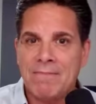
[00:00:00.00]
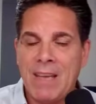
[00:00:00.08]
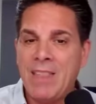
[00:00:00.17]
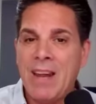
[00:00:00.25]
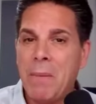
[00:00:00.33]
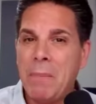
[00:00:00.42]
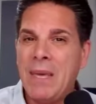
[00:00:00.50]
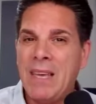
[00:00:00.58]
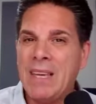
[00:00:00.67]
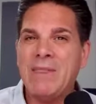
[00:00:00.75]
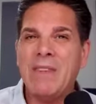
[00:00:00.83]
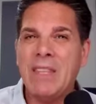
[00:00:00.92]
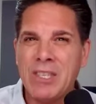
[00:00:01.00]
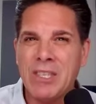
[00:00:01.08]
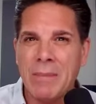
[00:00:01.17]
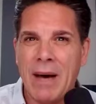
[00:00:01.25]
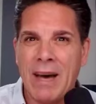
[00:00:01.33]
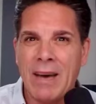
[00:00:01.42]
And they're not being convinced to
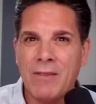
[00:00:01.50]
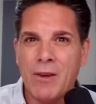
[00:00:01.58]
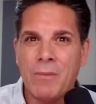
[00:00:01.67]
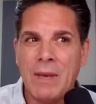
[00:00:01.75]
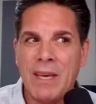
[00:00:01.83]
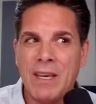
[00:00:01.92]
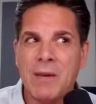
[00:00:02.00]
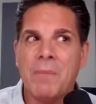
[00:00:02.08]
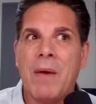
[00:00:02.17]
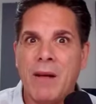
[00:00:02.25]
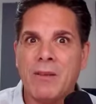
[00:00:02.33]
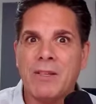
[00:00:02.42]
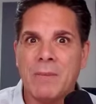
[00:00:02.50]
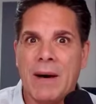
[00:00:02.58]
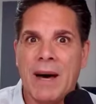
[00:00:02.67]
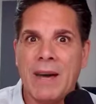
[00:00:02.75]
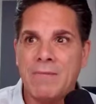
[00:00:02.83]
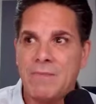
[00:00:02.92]
buy. They're being compelled to
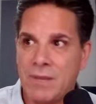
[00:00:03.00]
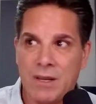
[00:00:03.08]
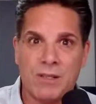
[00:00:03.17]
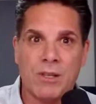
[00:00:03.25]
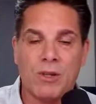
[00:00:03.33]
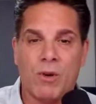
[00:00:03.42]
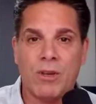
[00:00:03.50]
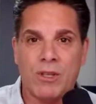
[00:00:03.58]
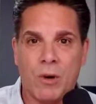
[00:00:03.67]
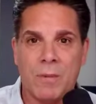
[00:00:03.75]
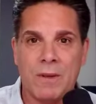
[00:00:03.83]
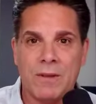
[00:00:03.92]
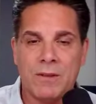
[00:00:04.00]
buy because the door's open.